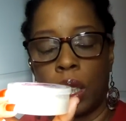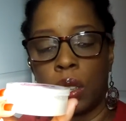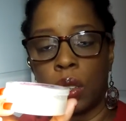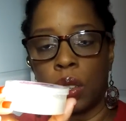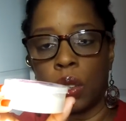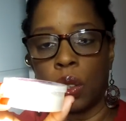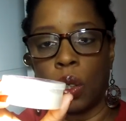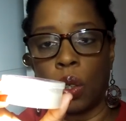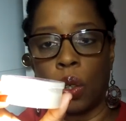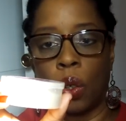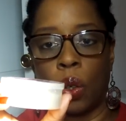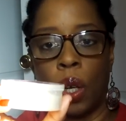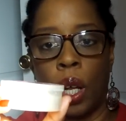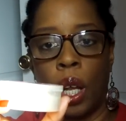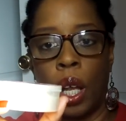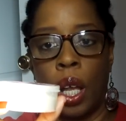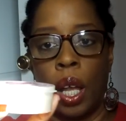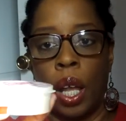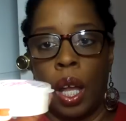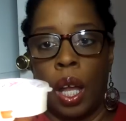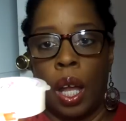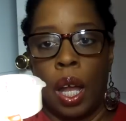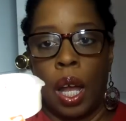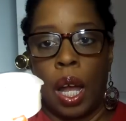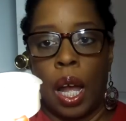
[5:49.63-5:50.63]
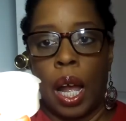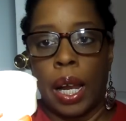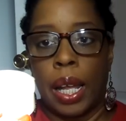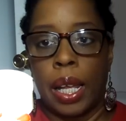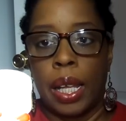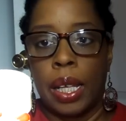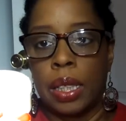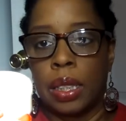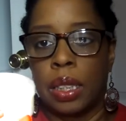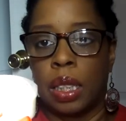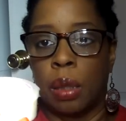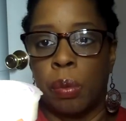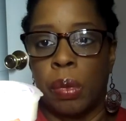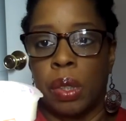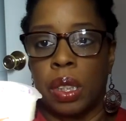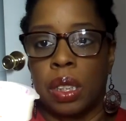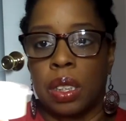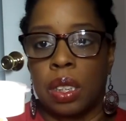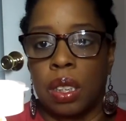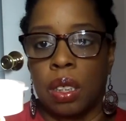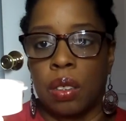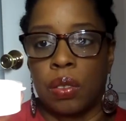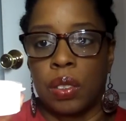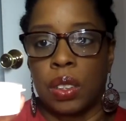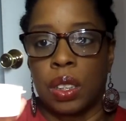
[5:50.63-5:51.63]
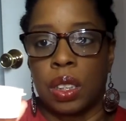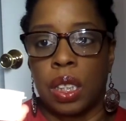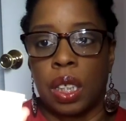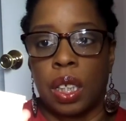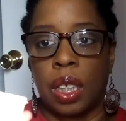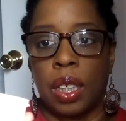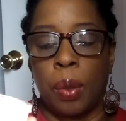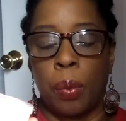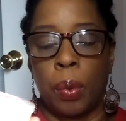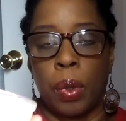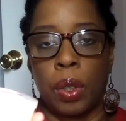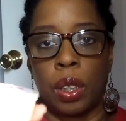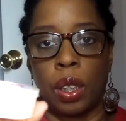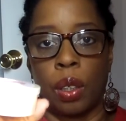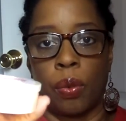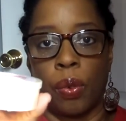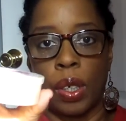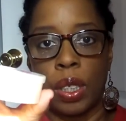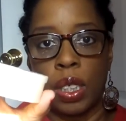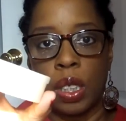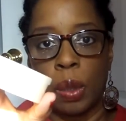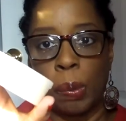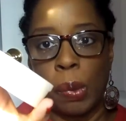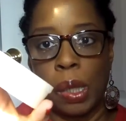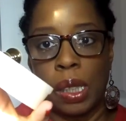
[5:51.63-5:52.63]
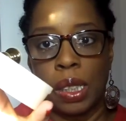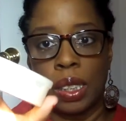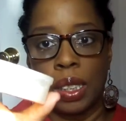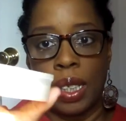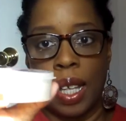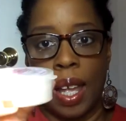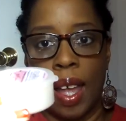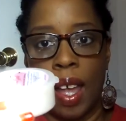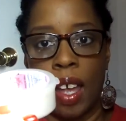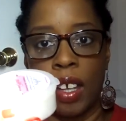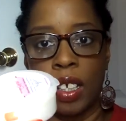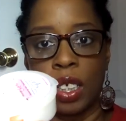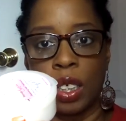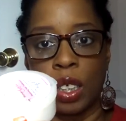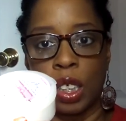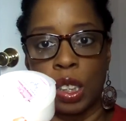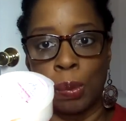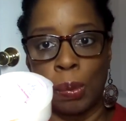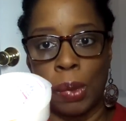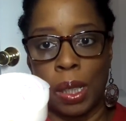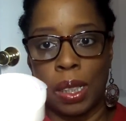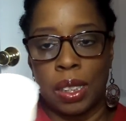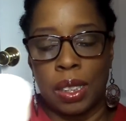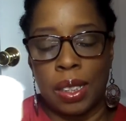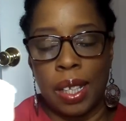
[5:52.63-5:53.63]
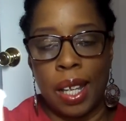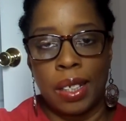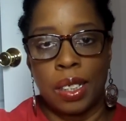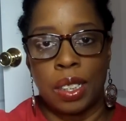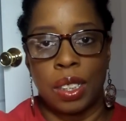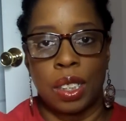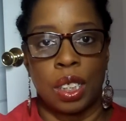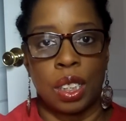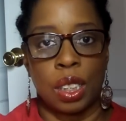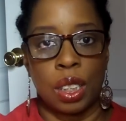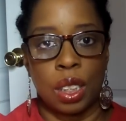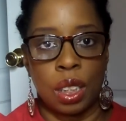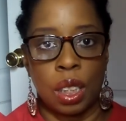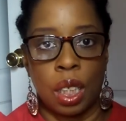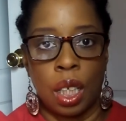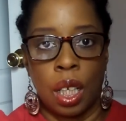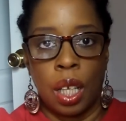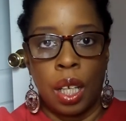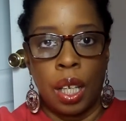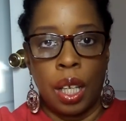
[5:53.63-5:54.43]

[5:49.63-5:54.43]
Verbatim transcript: So I can't see myself sticking it with the rest of my stash because my stash is just